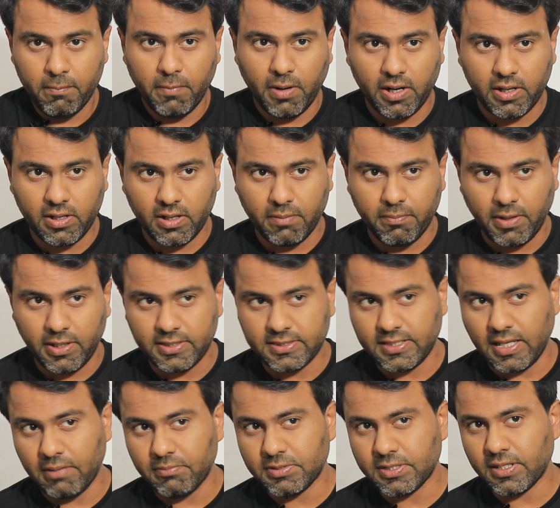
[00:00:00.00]
But my
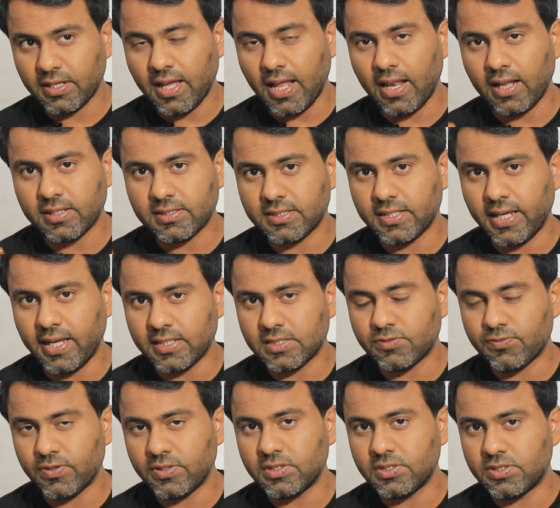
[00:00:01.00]
Samsung Galaxy
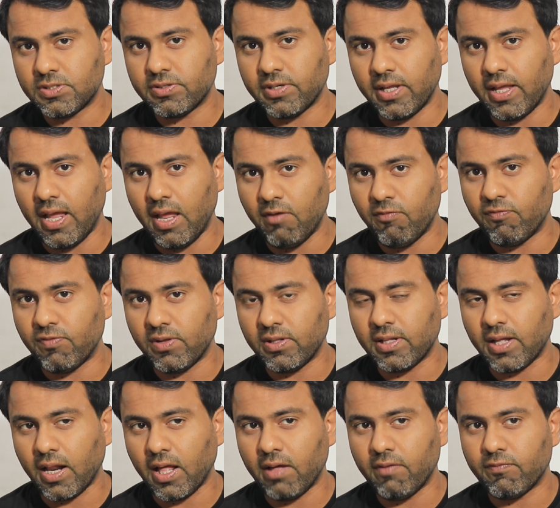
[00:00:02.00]
S23 FE
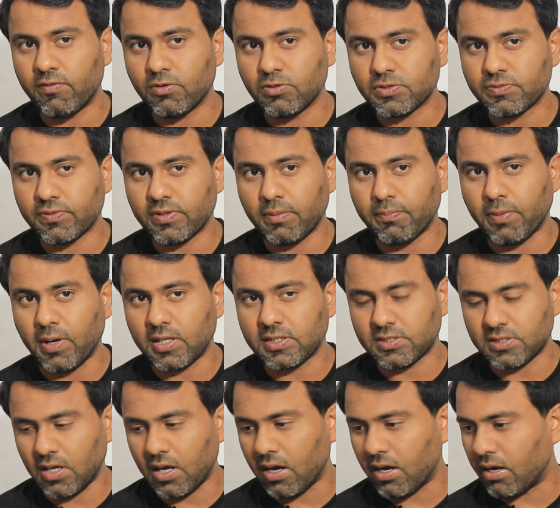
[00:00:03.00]
that I have used for the
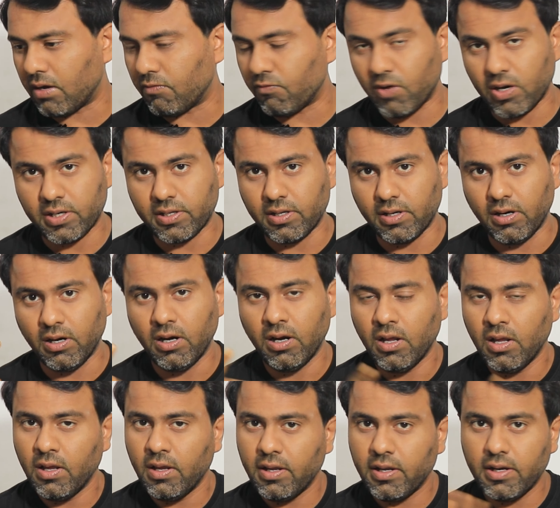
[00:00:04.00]
past 1 year,
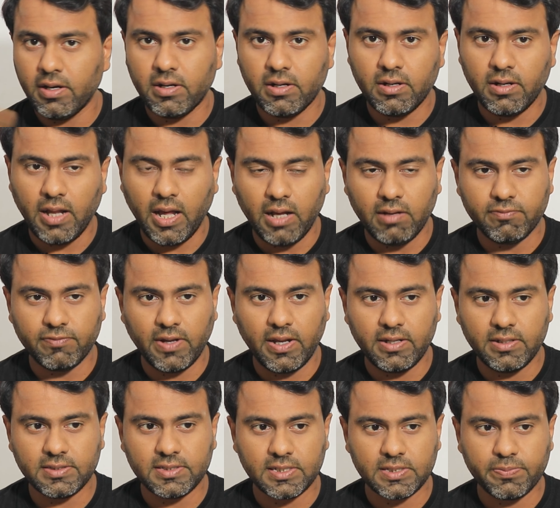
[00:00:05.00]
it didn't have
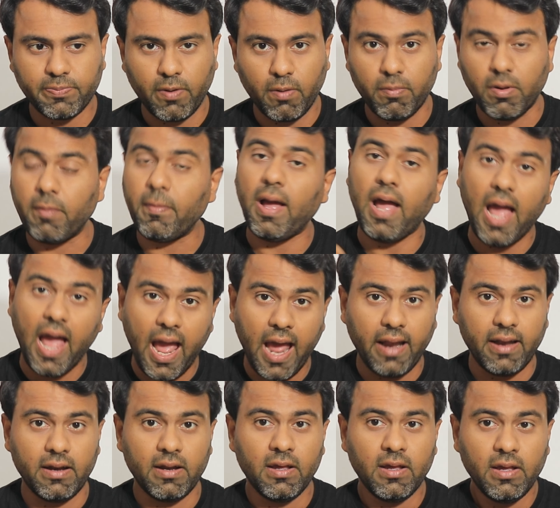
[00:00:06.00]
any such problem,
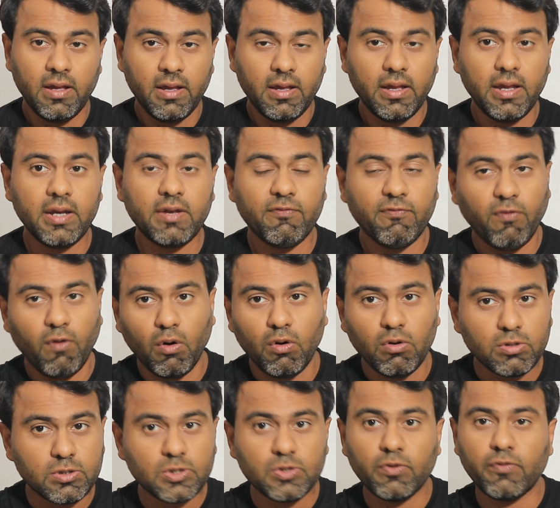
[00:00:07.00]
and it
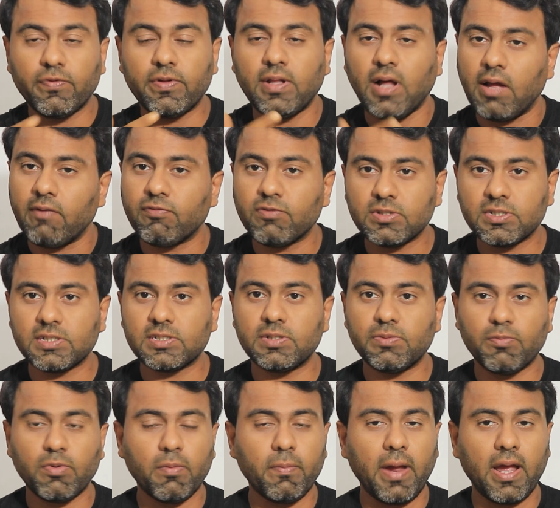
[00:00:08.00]
followed suit with iPhone
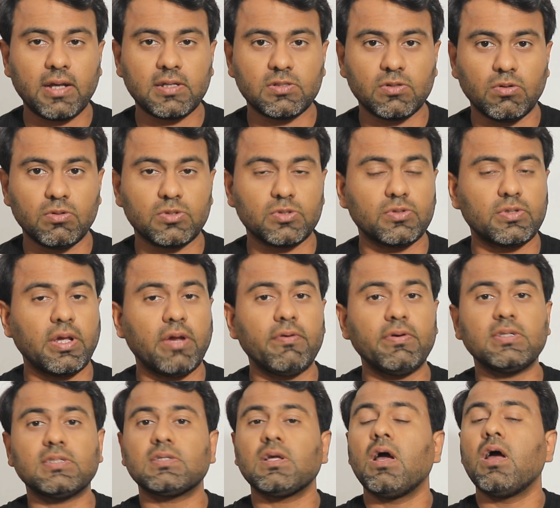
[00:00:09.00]
16 Pro Max also. There
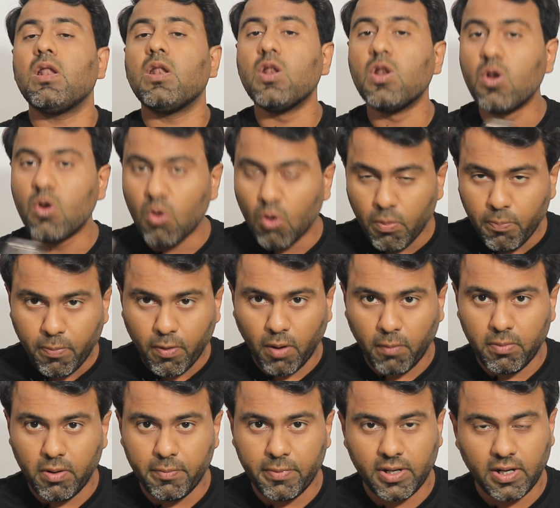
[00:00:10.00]
is no
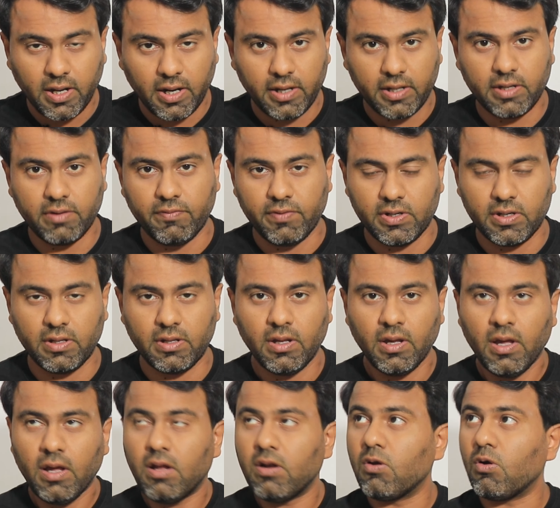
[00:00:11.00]
problem in connectivity.
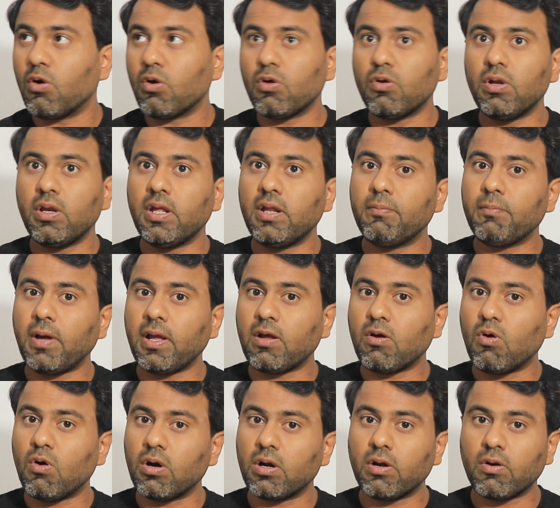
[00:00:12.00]
Not only in my
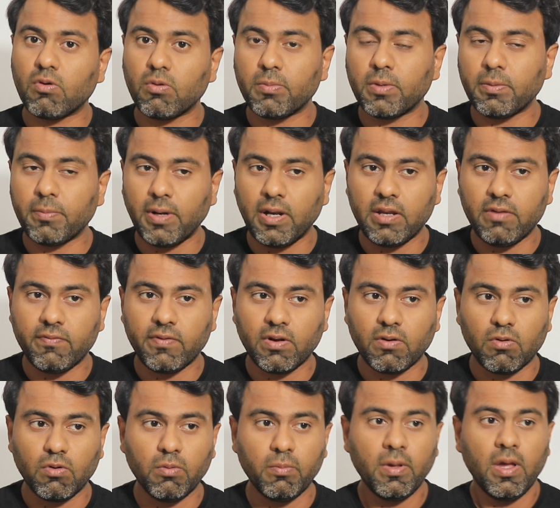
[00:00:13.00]
corner room, in my living
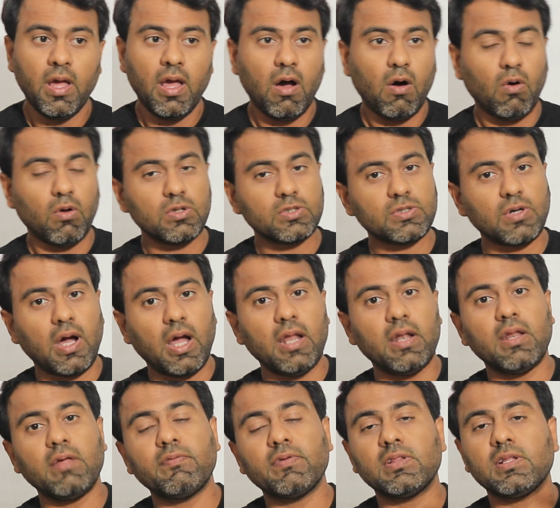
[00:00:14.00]
room, also I
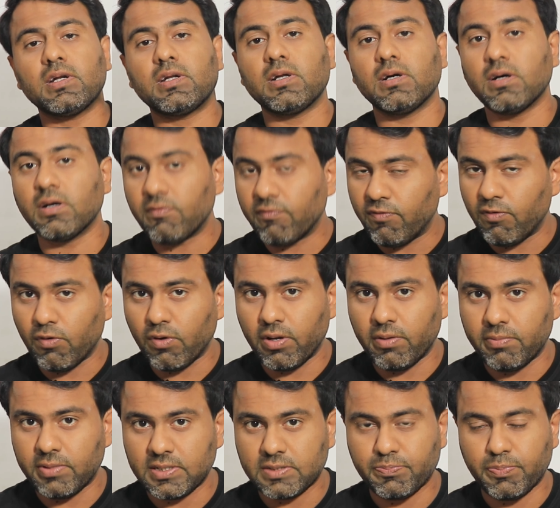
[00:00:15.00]
live in the third floor
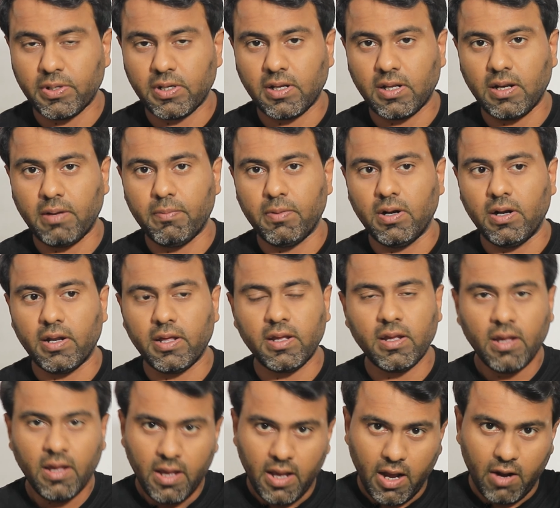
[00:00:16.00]
in this particular
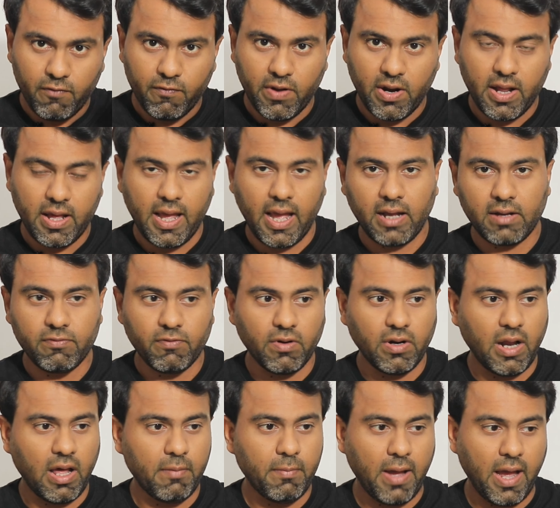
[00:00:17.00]
building, and when
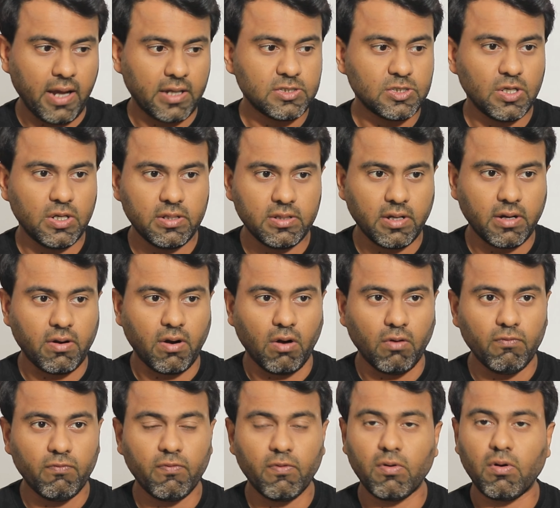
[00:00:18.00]
I'm actually in the
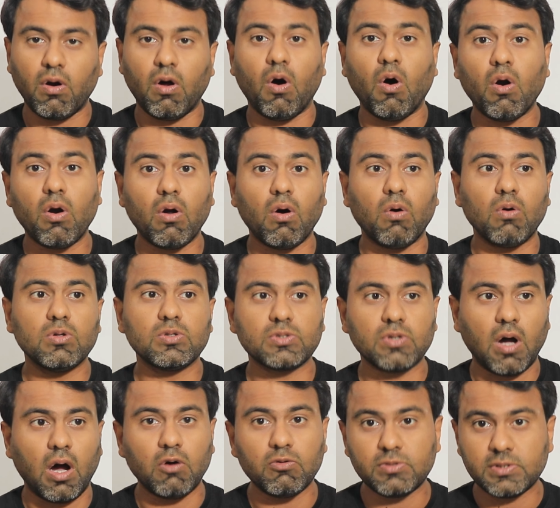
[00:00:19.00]
ground floor or
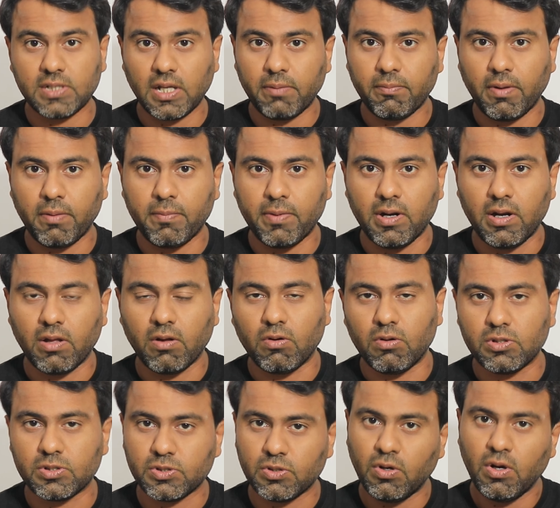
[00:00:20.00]
also outside my building
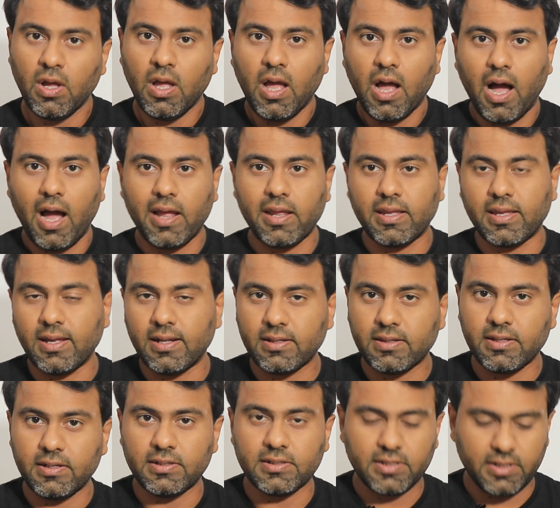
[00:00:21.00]
also, I
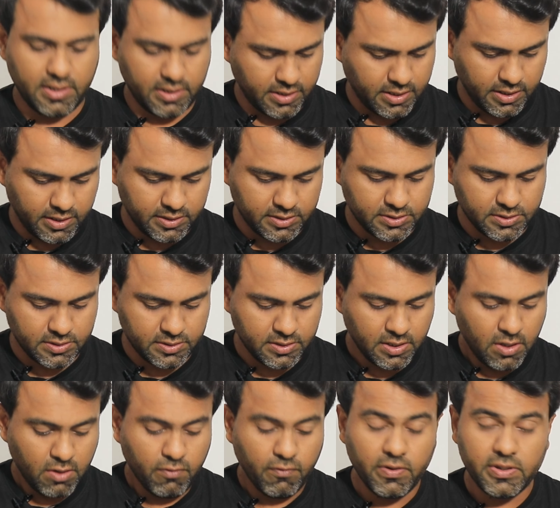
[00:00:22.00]
get the internet connections,
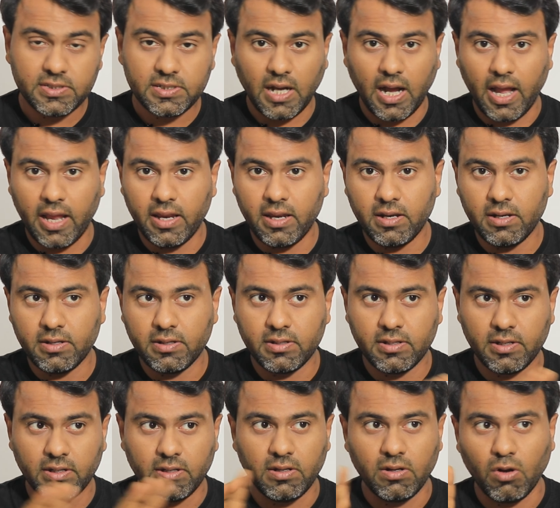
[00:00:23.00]
which I
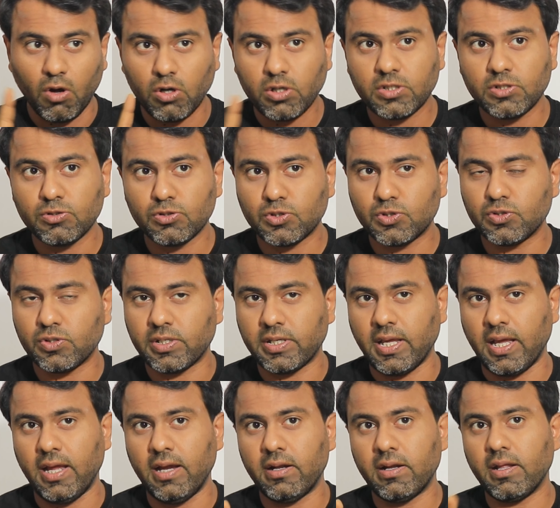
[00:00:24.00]
did not used to
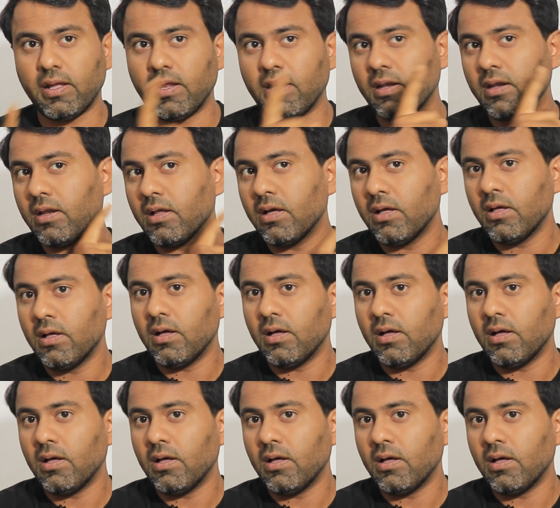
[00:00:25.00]
get in